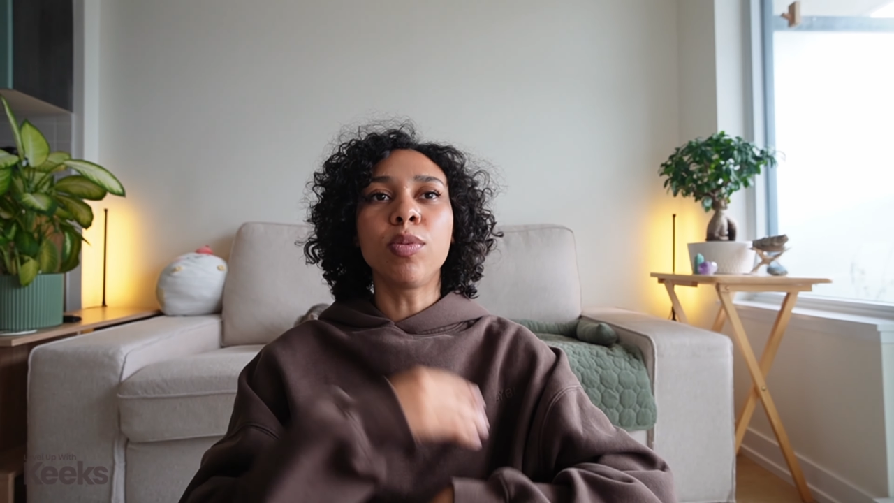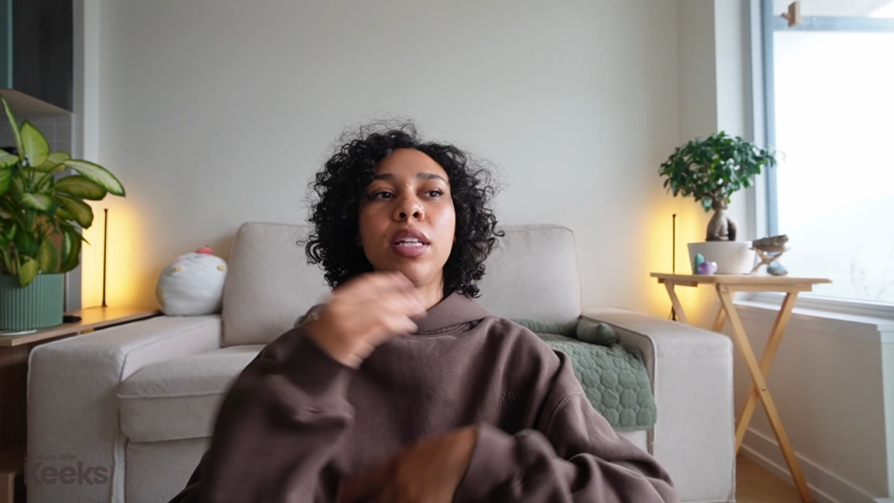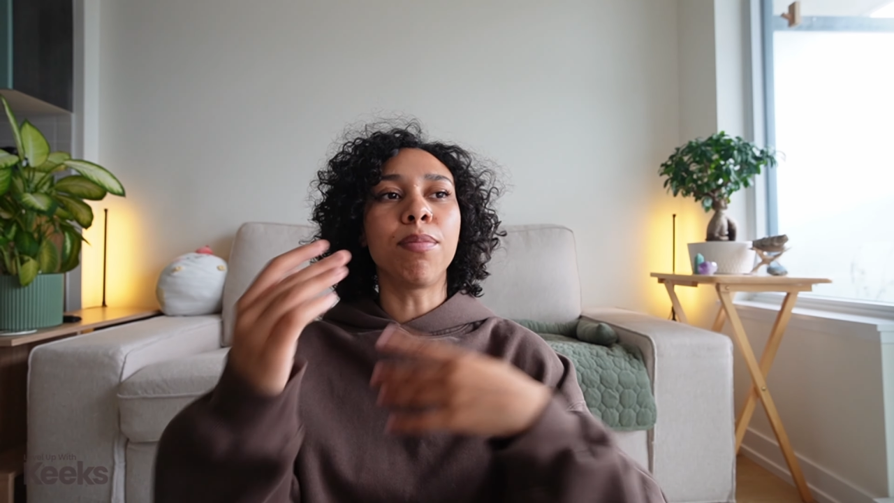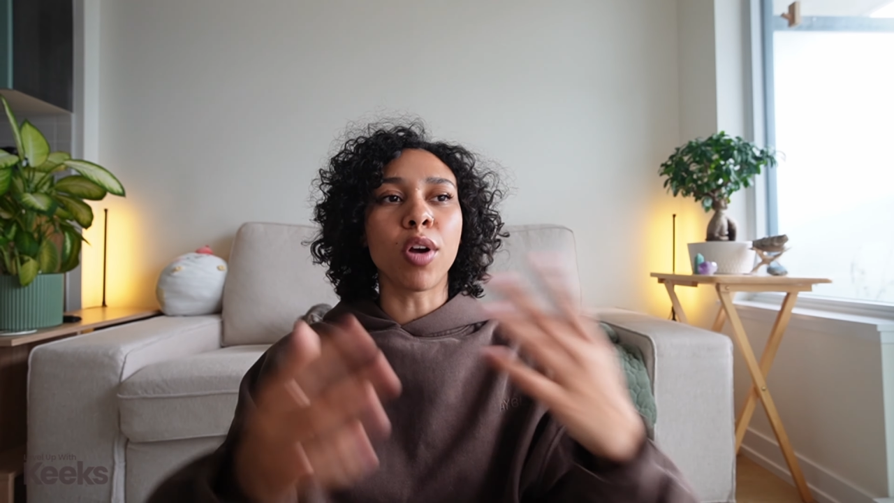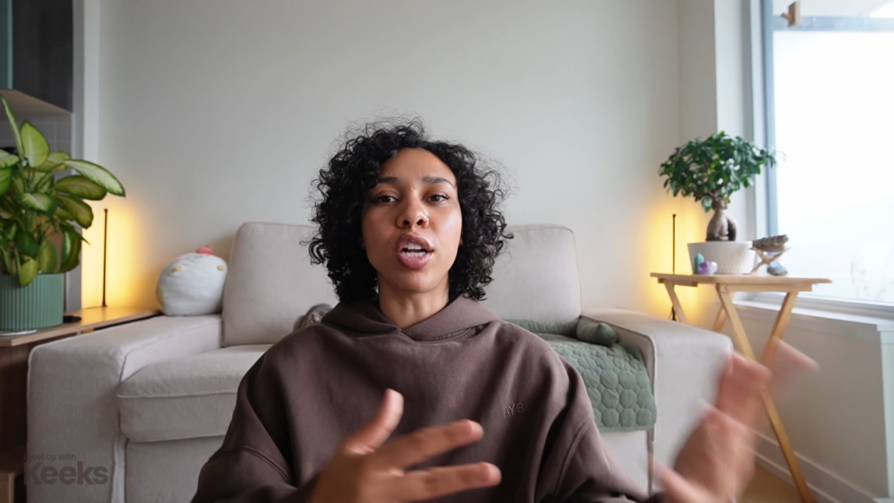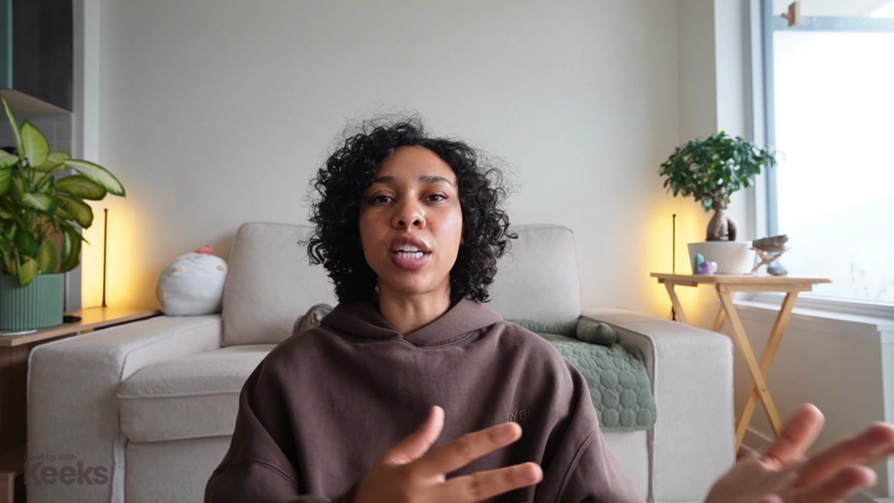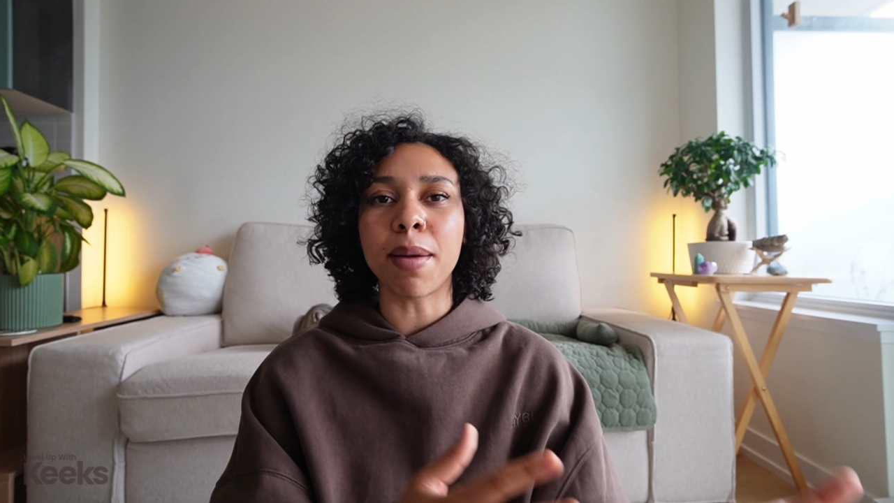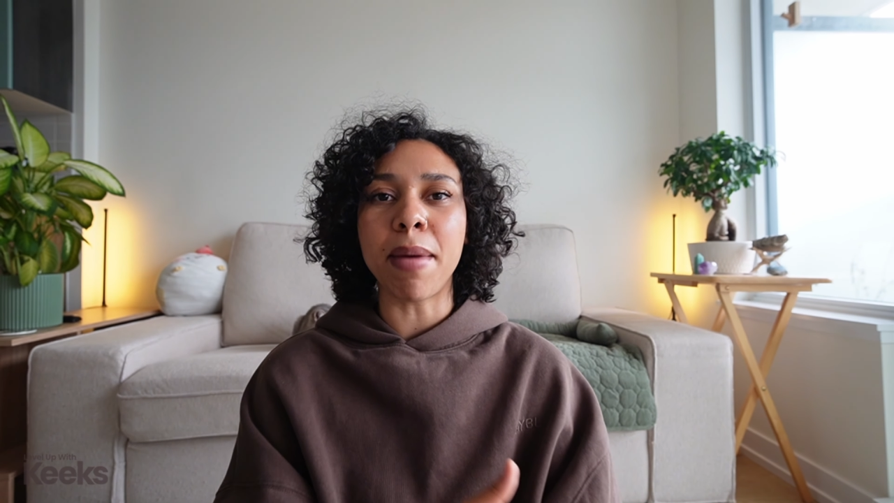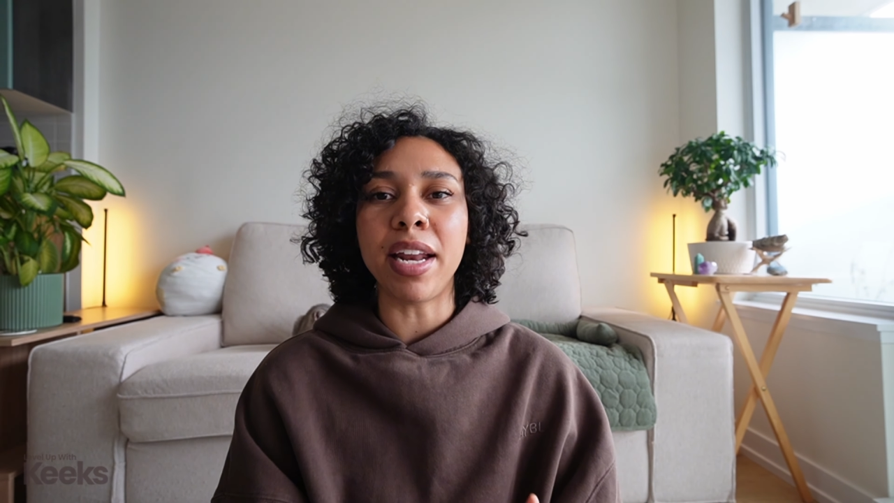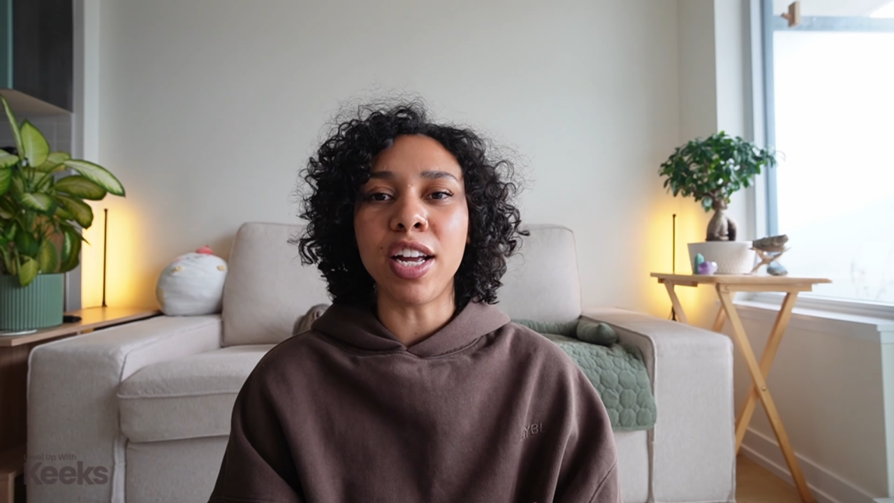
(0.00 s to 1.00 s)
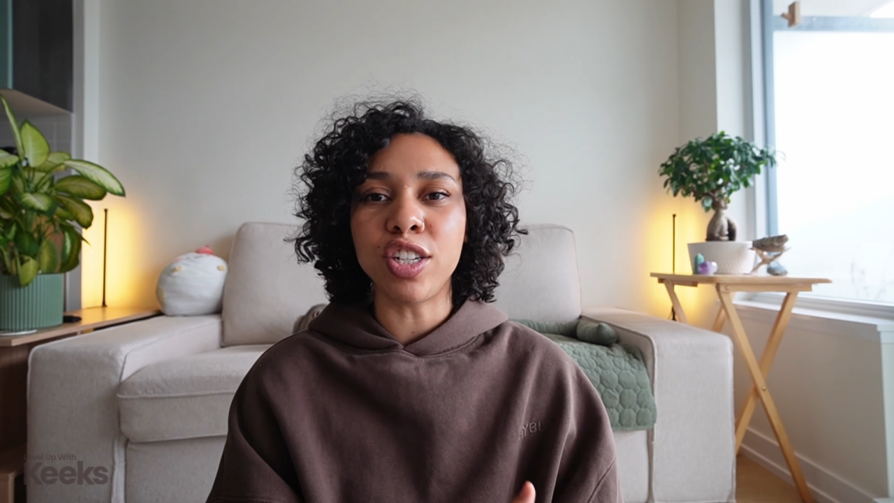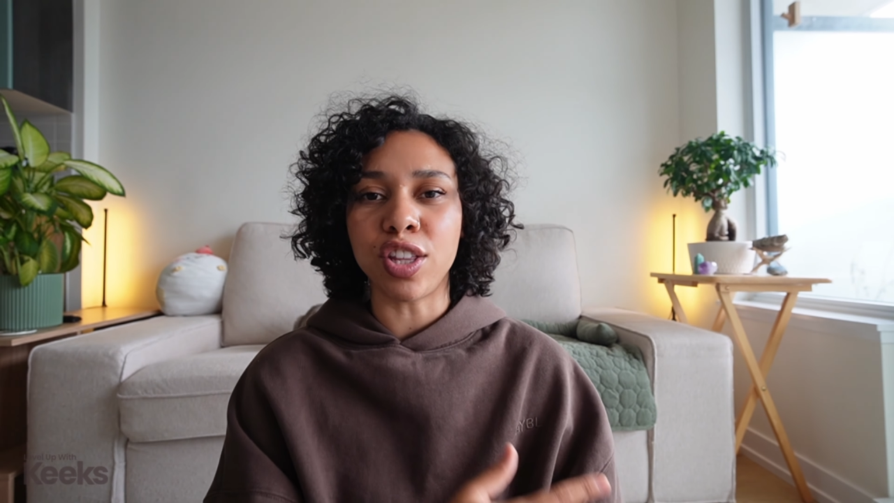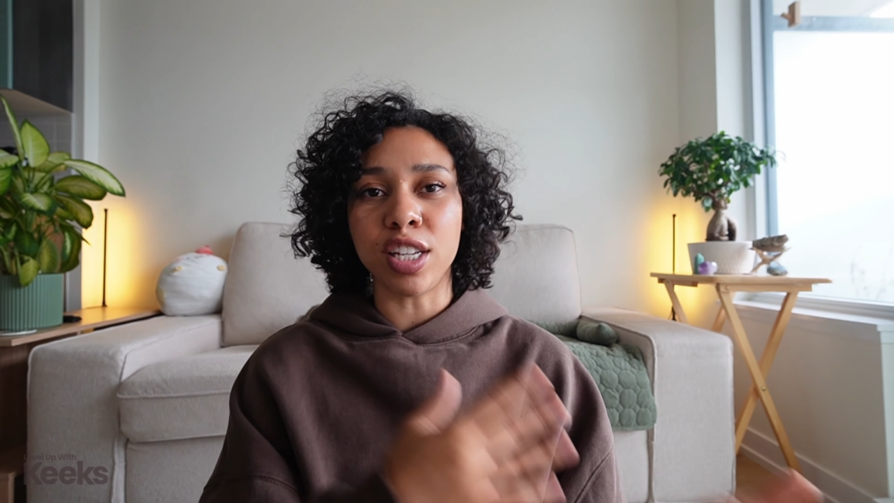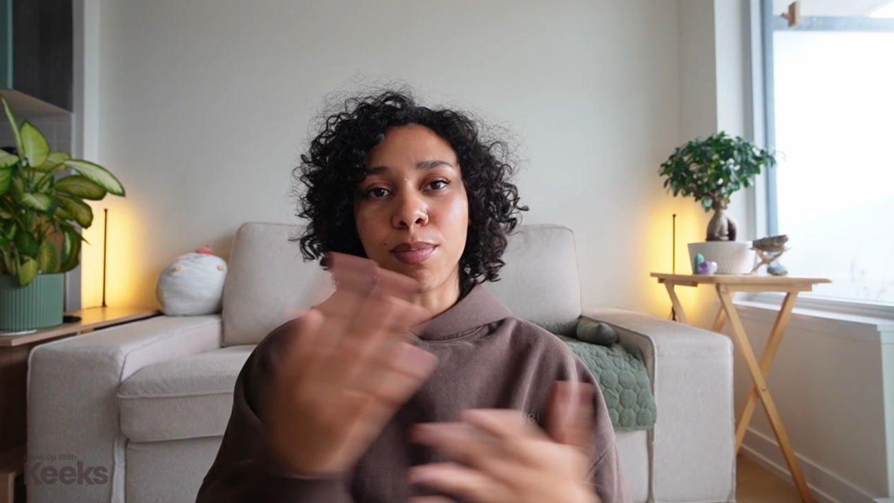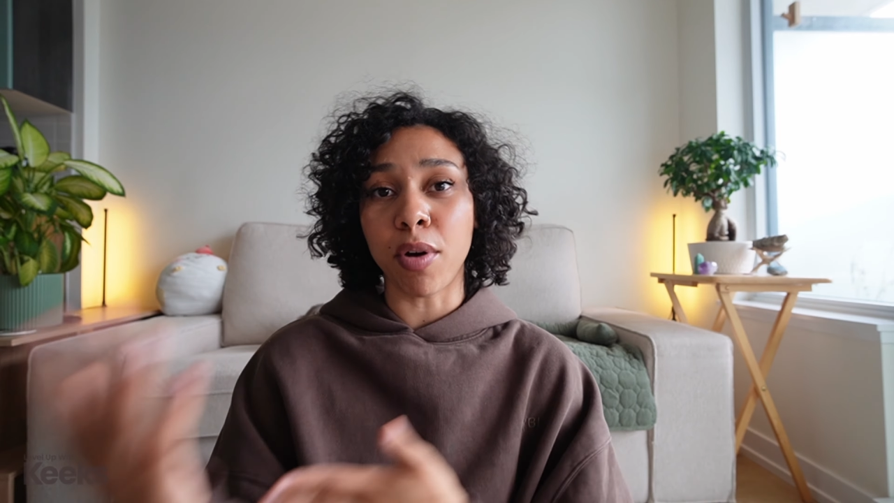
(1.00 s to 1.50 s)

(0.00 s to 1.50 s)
really project manage this